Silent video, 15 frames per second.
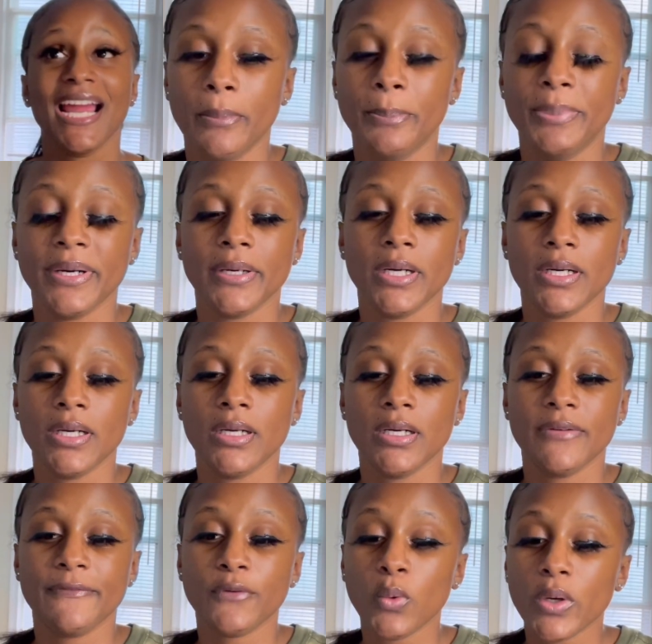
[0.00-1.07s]

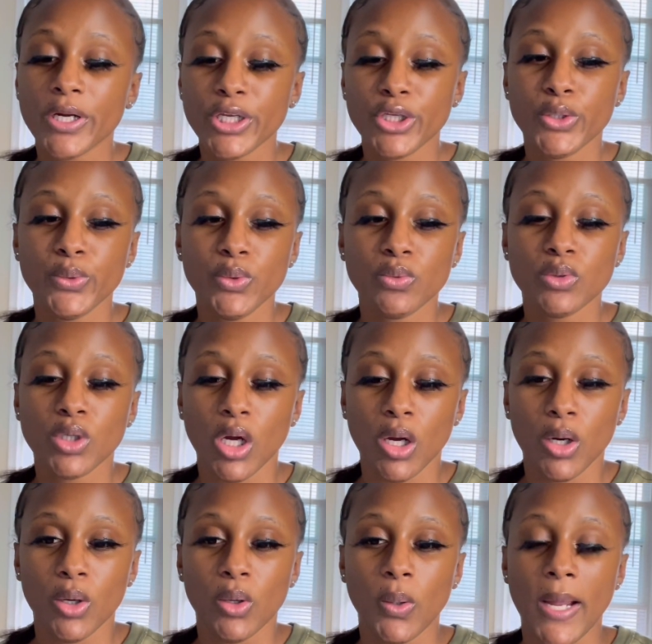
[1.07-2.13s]
Before you
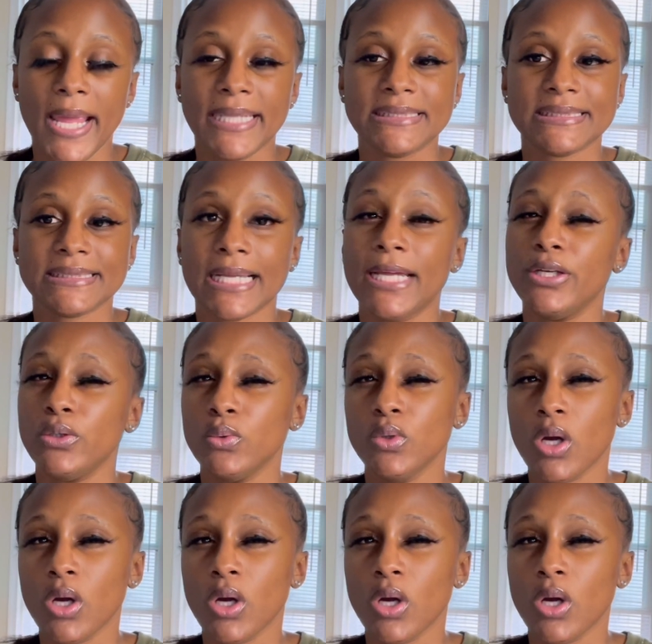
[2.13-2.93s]
go and set new